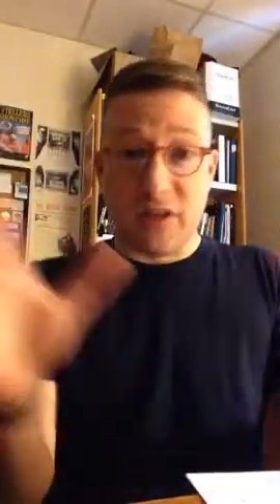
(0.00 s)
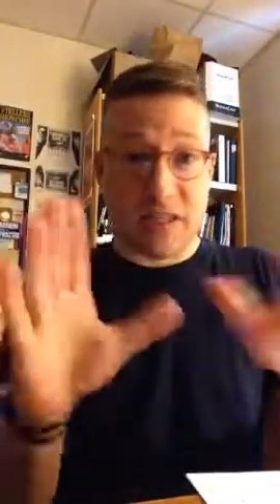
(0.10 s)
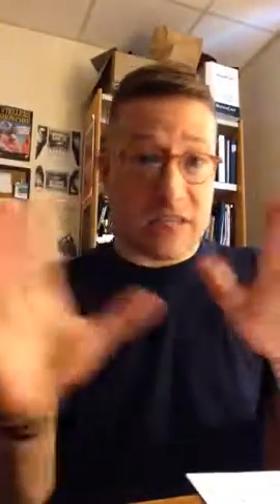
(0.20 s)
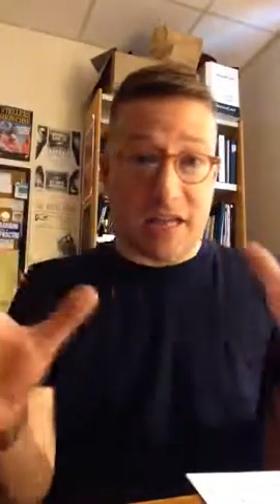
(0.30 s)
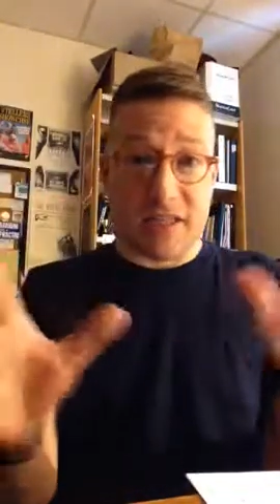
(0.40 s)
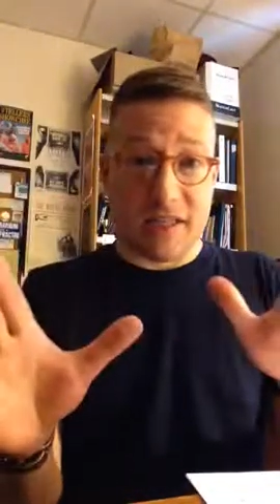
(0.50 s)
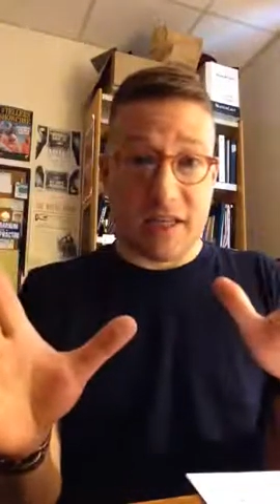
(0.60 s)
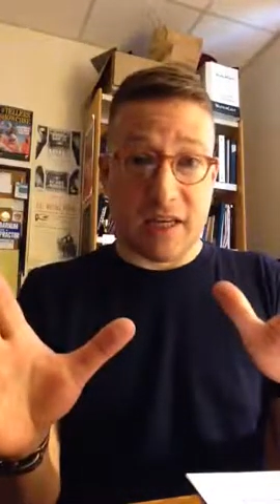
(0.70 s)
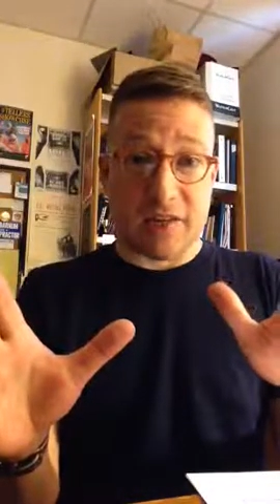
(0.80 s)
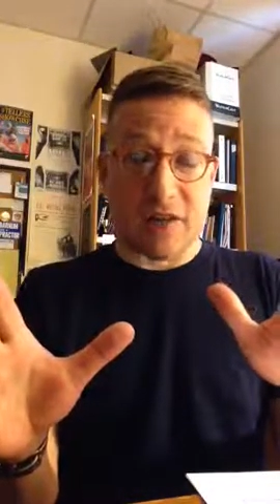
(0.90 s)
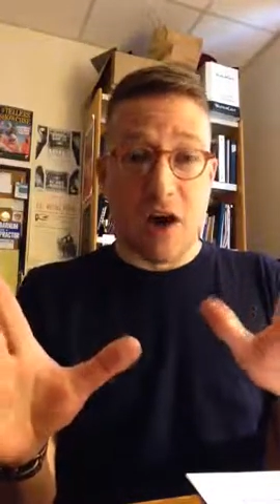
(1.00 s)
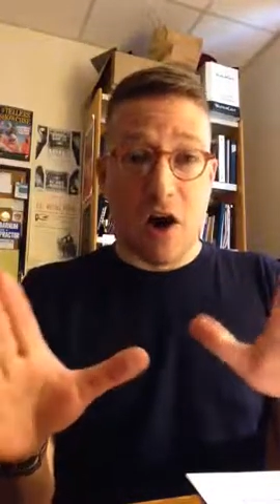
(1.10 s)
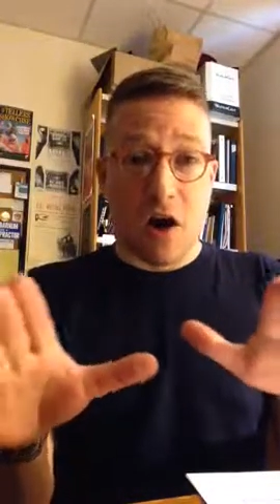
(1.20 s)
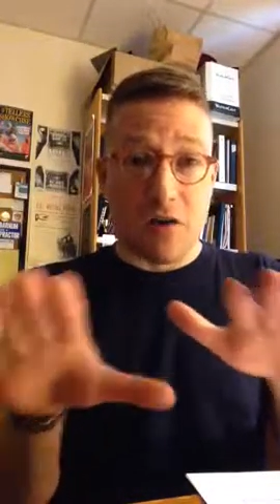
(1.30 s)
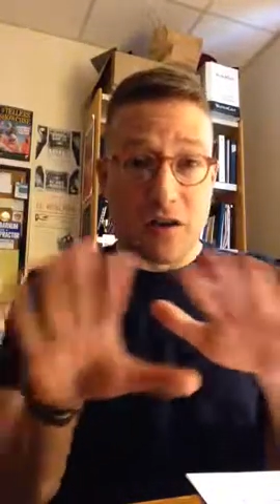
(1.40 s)
of these kinds of things
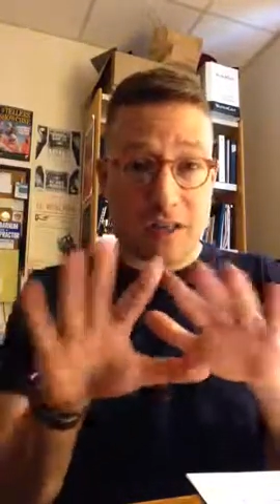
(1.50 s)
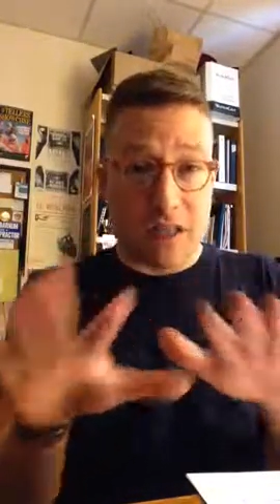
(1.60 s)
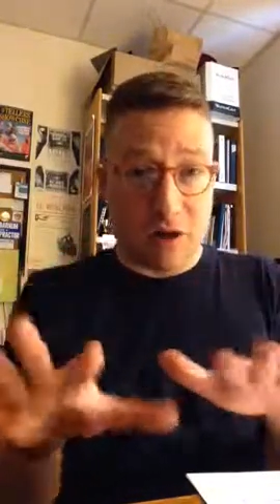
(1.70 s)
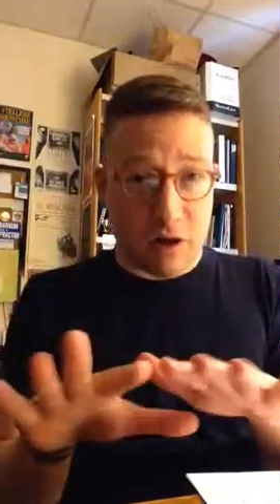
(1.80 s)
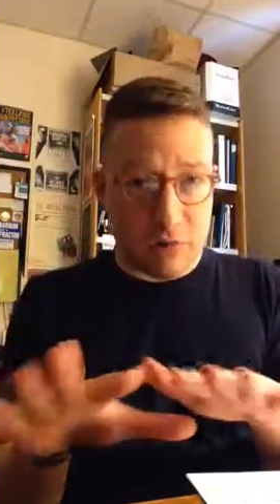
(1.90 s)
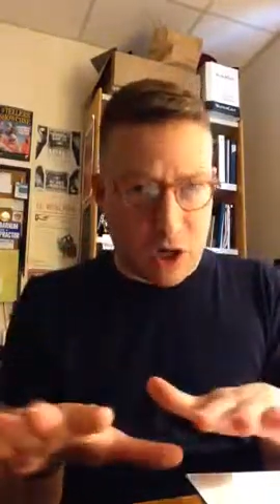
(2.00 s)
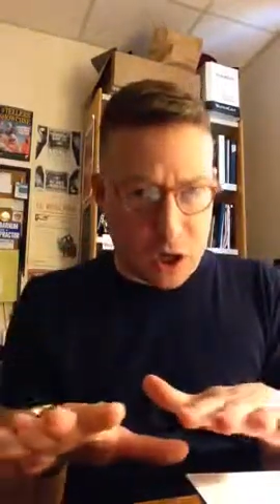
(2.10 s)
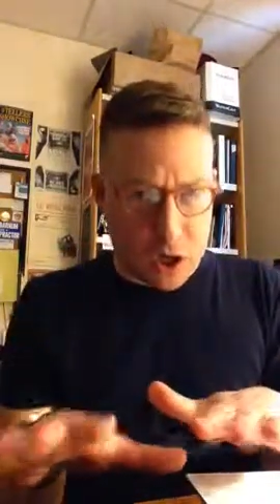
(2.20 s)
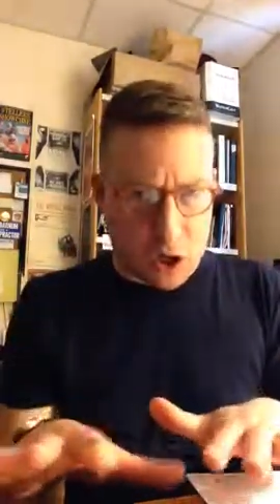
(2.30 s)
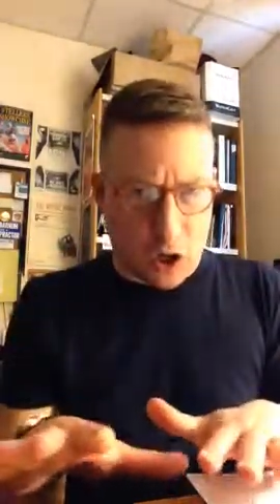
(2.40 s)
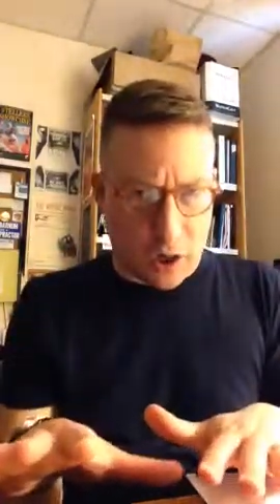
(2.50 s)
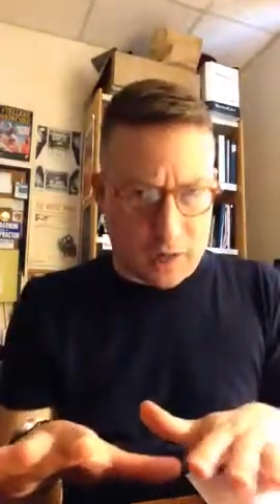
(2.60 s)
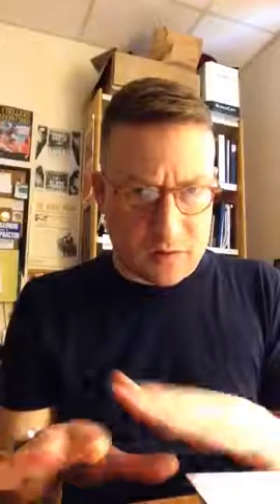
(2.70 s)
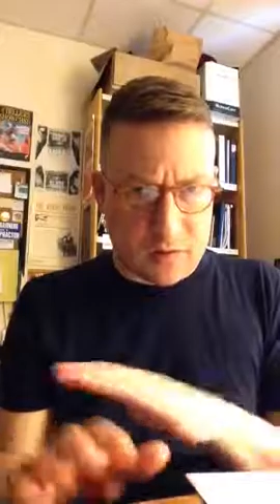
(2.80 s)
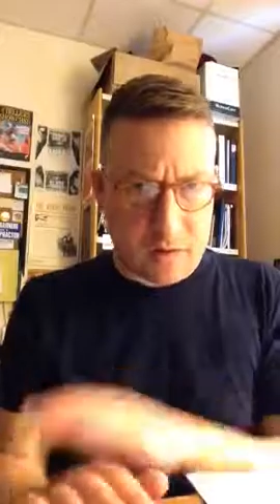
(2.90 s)
are the secret
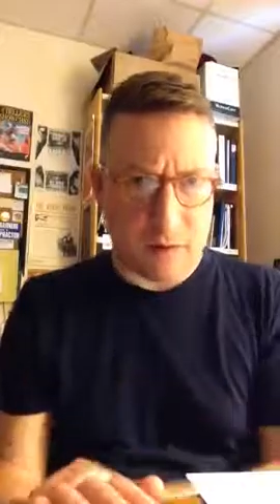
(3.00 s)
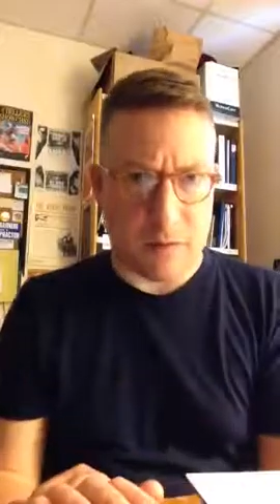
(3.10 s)
undercurrents